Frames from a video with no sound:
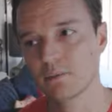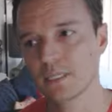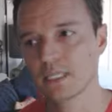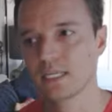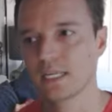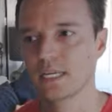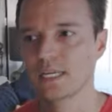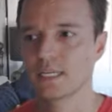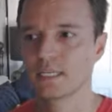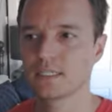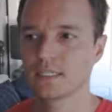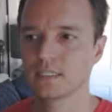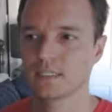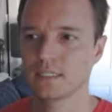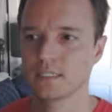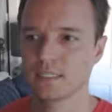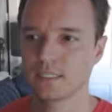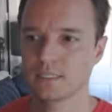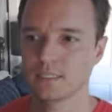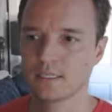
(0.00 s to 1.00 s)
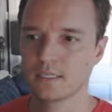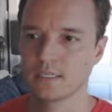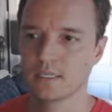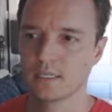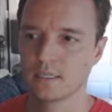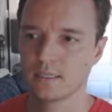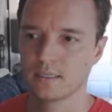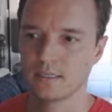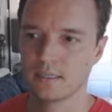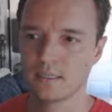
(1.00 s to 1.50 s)
takes it,
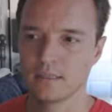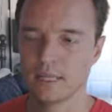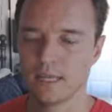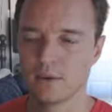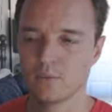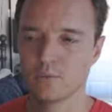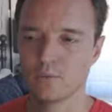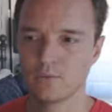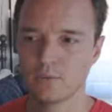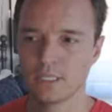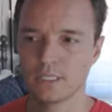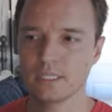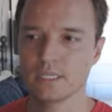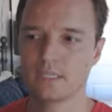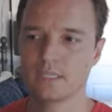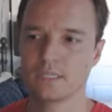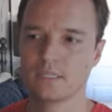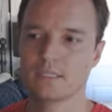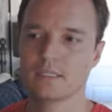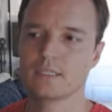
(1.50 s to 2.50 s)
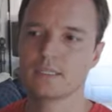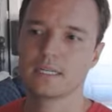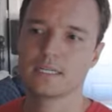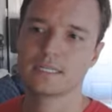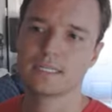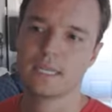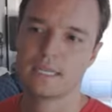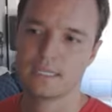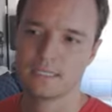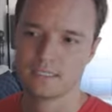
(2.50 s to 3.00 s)
then that really
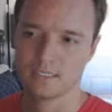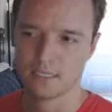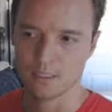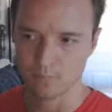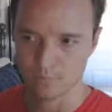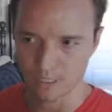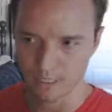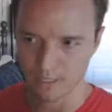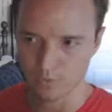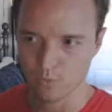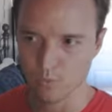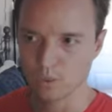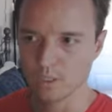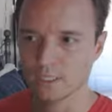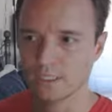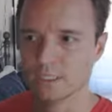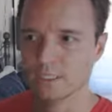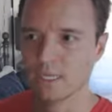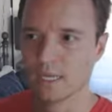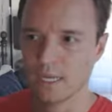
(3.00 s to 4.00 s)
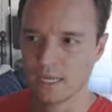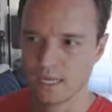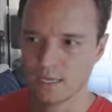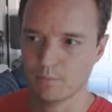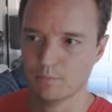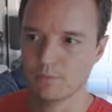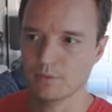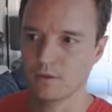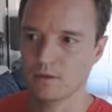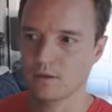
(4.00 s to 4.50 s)
dictates to me what
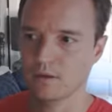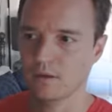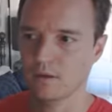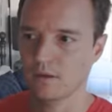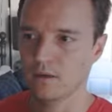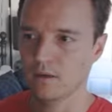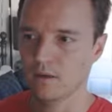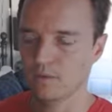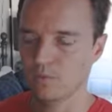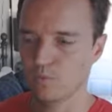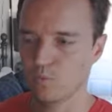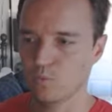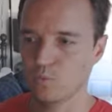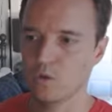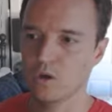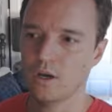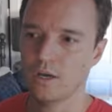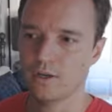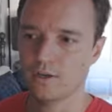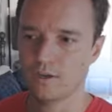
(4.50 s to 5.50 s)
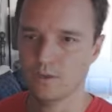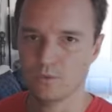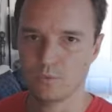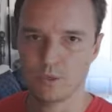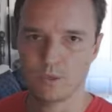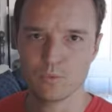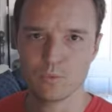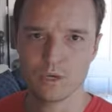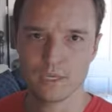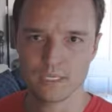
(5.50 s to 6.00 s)
type of water we
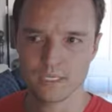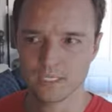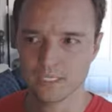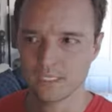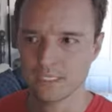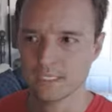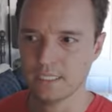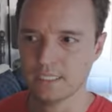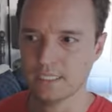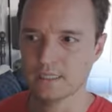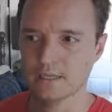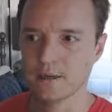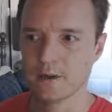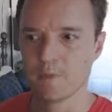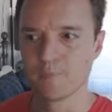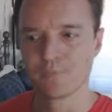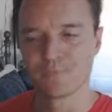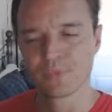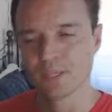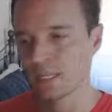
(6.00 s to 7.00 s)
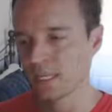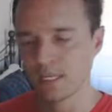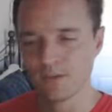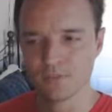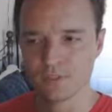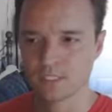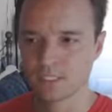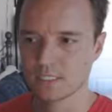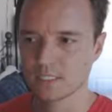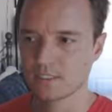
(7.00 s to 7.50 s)
want to see.
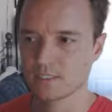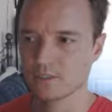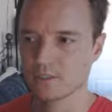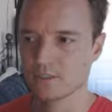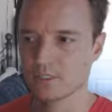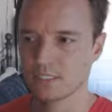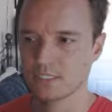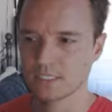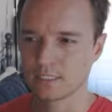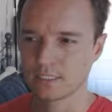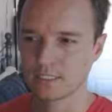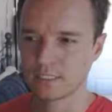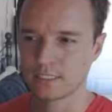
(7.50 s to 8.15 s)
Even still, this